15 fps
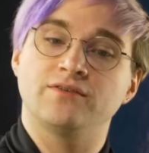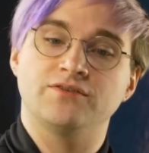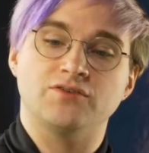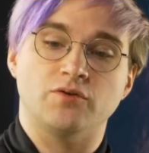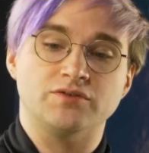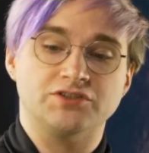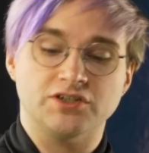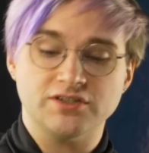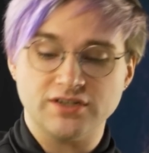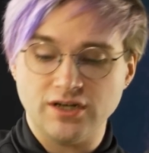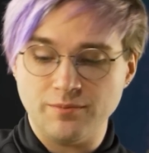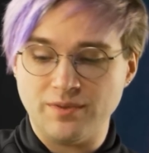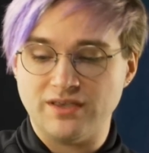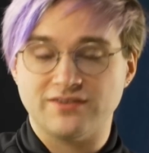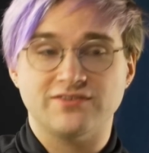So it's just going
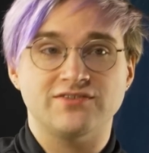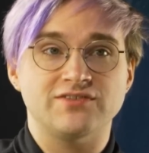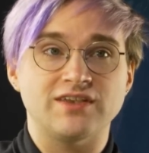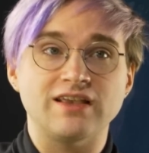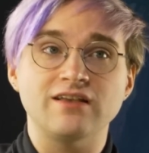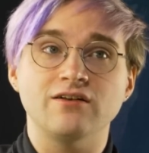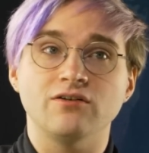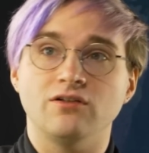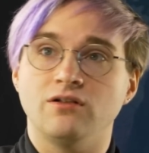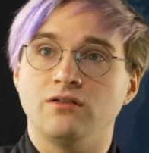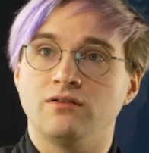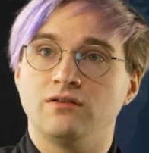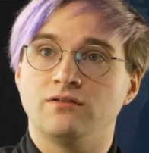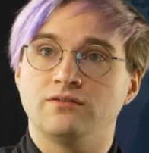to be a single